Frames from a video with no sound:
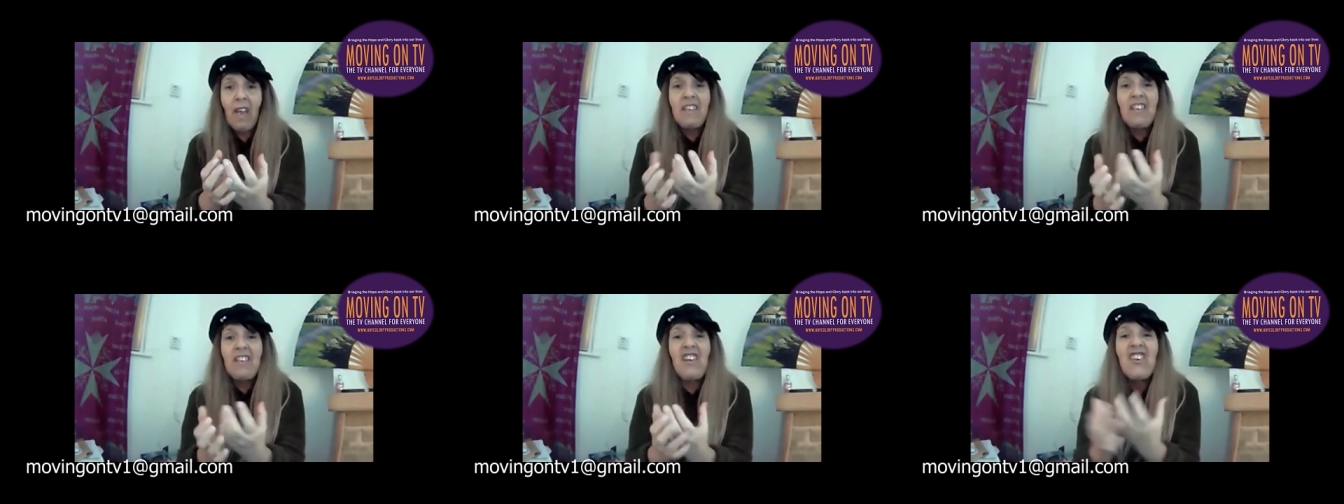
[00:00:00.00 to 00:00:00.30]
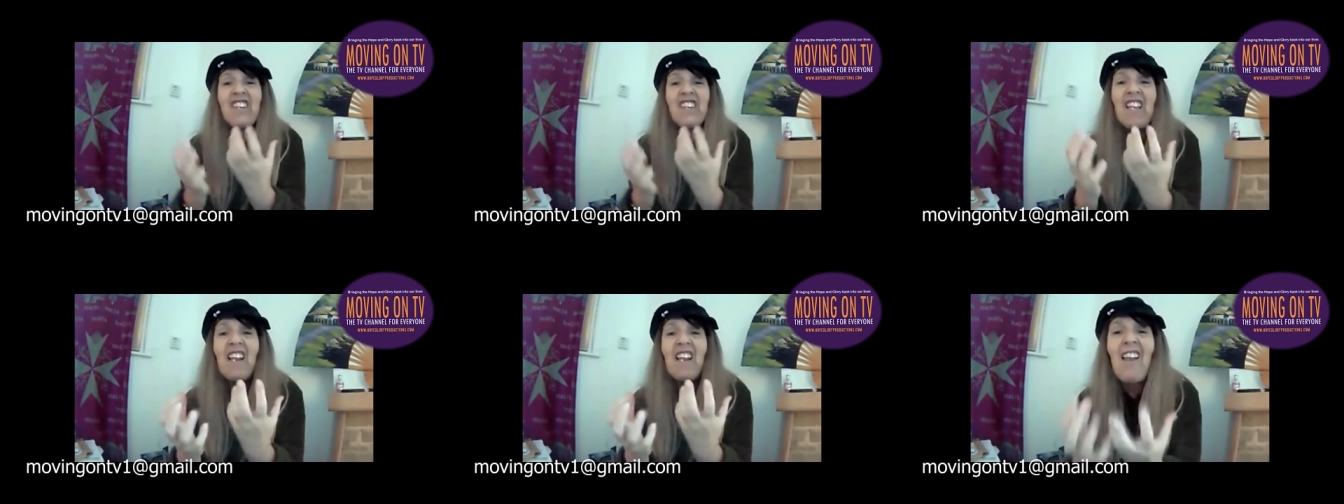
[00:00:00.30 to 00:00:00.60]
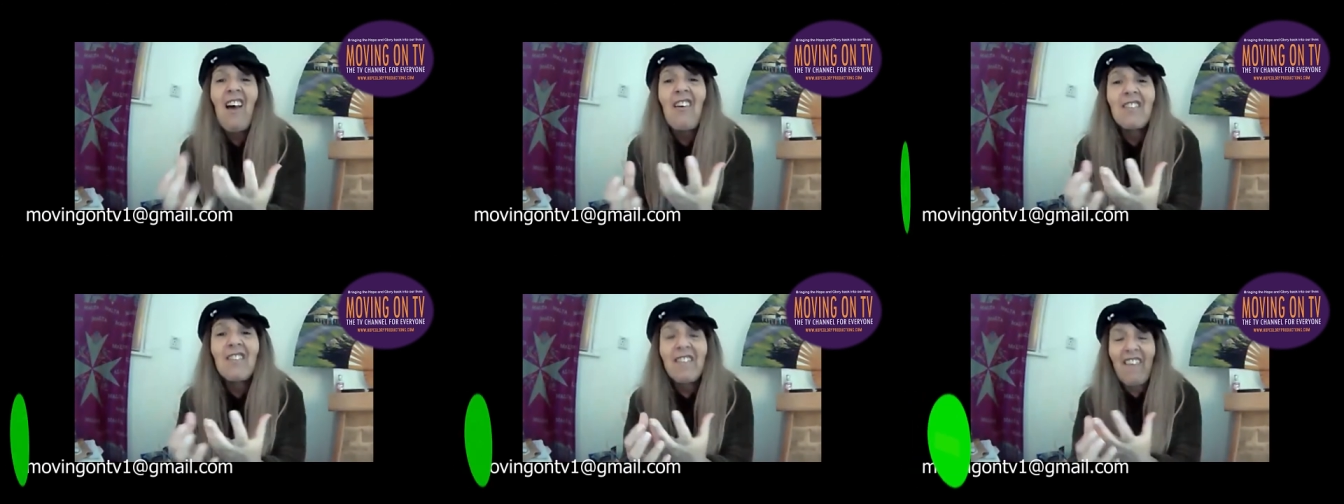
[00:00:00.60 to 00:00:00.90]
And you're in a
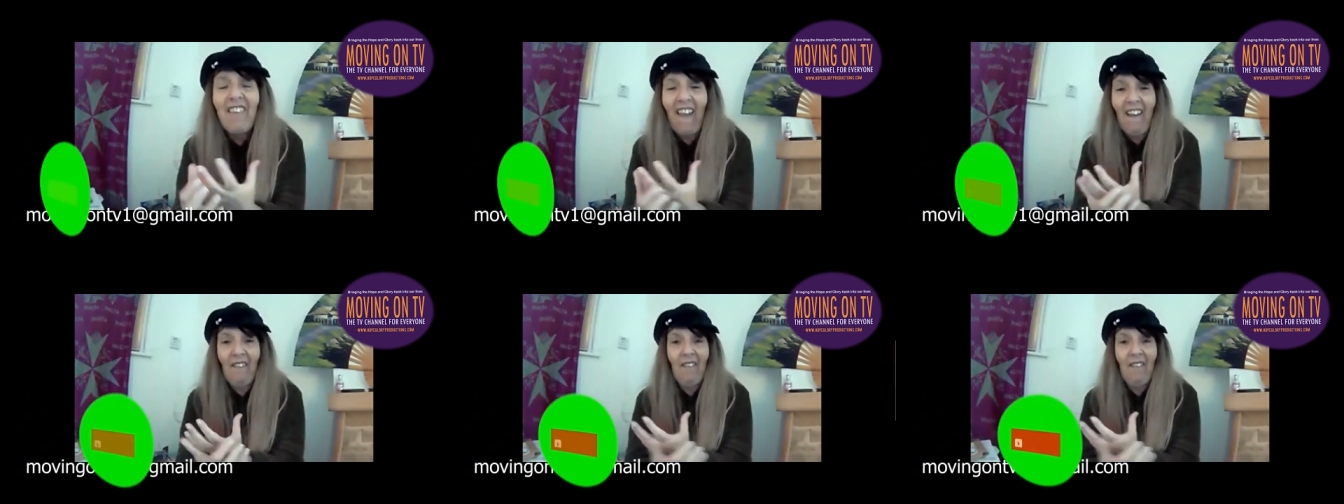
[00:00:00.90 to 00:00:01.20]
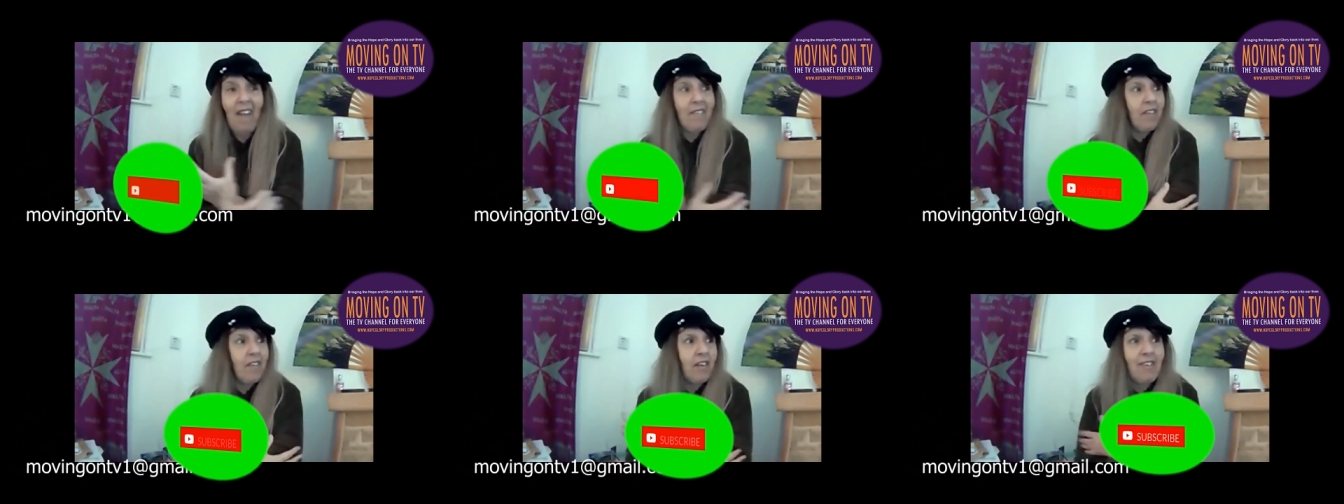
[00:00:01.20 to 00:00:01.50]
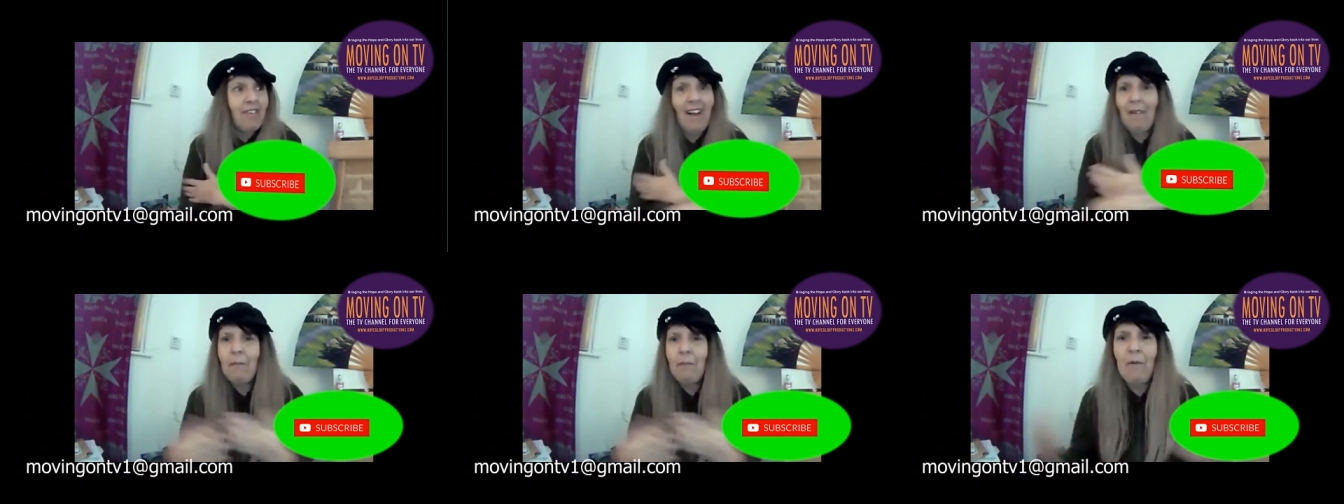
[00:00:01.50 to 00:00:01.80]
lockdown and
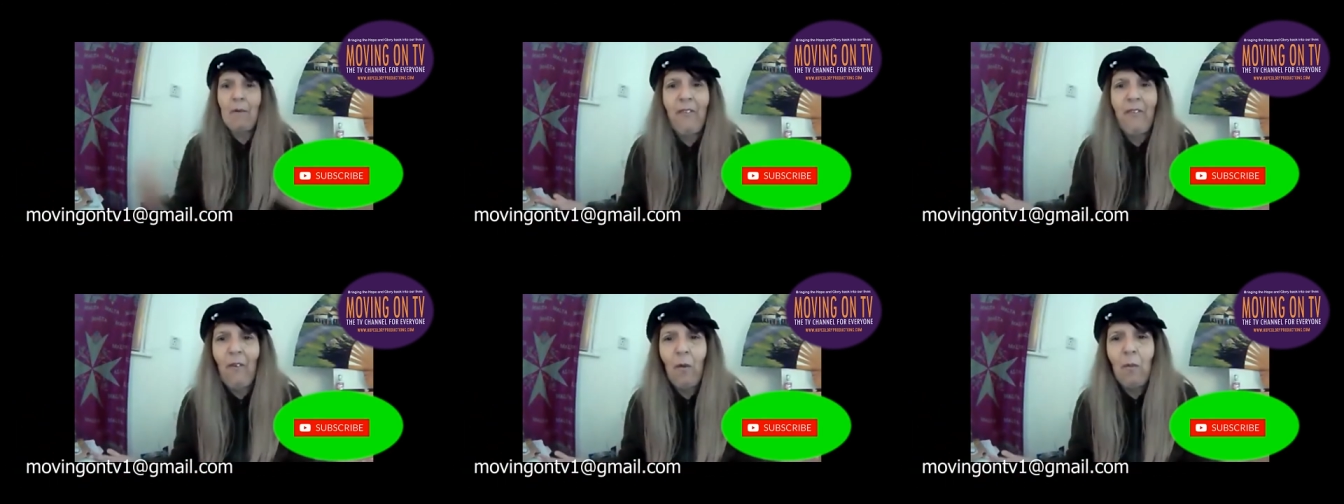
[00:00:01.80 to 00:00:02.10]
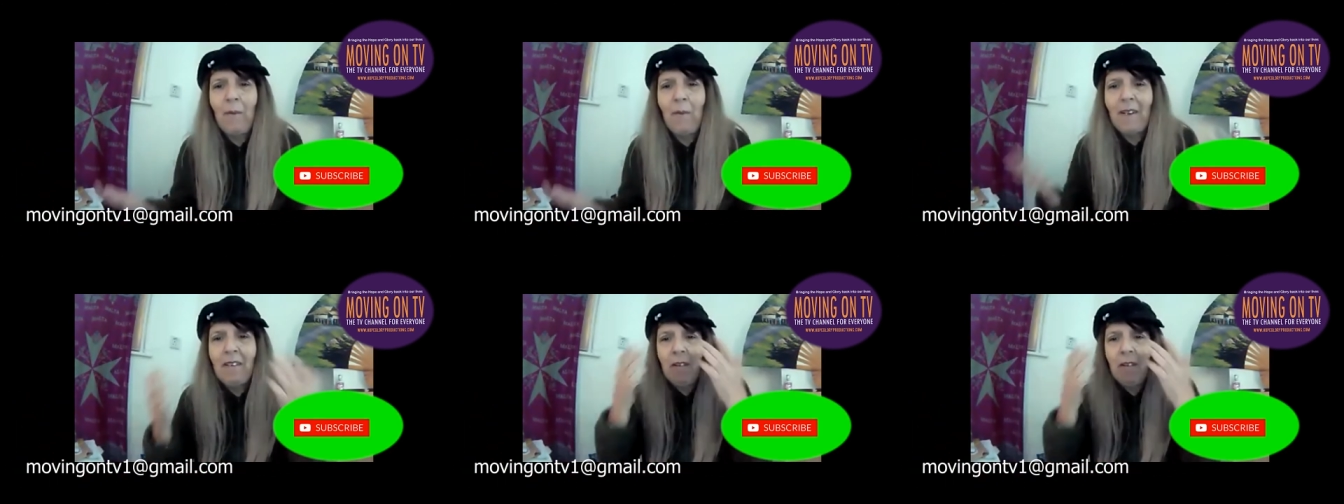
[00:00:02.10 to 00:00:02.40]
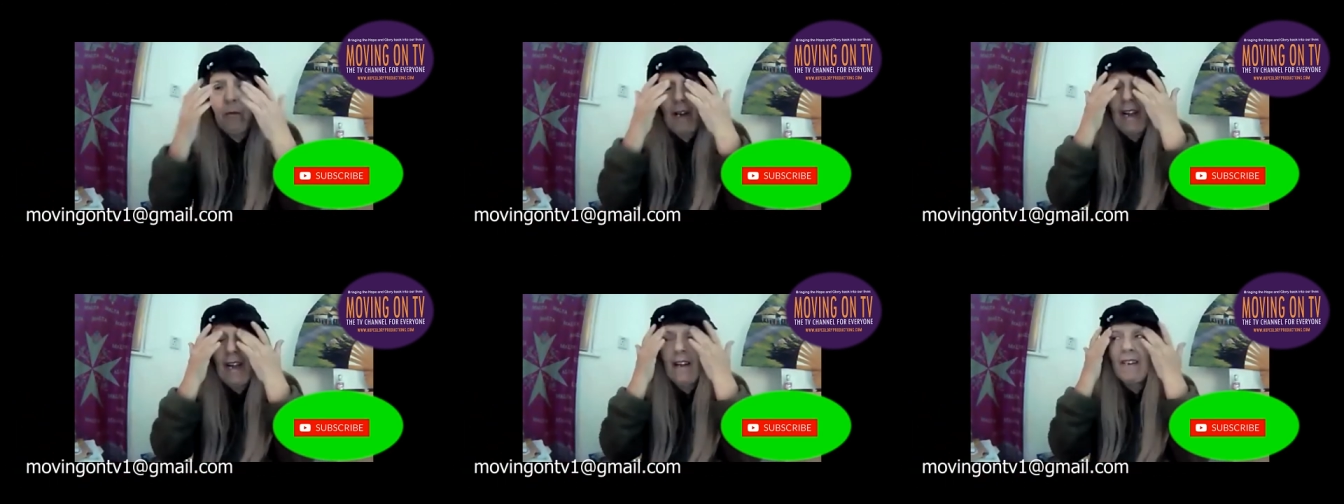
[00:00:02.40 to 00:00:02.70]
you can't perform
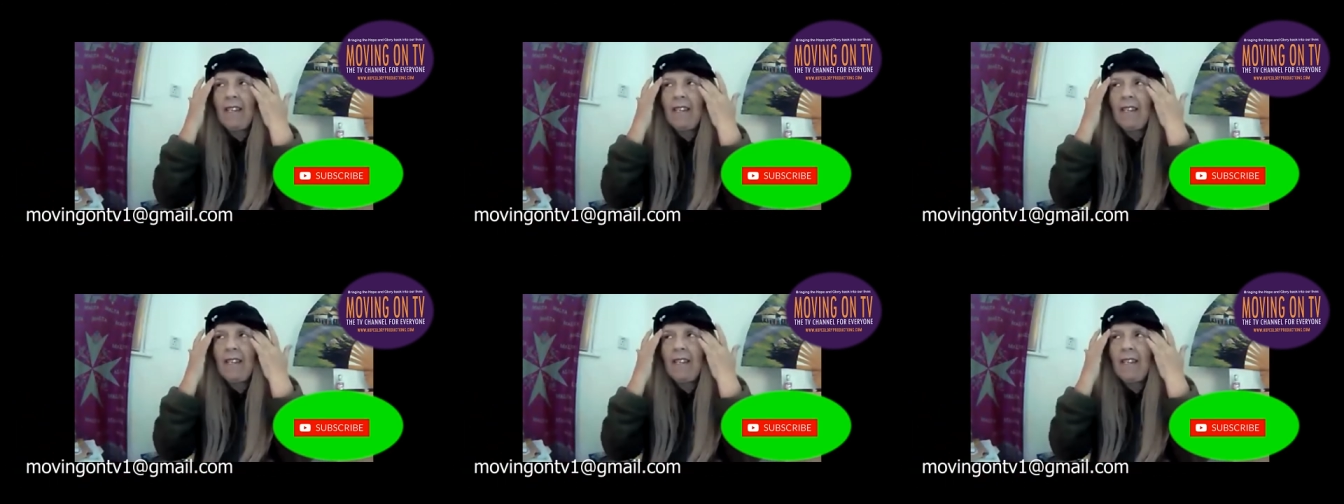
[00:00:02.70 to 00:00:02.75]
anywhere.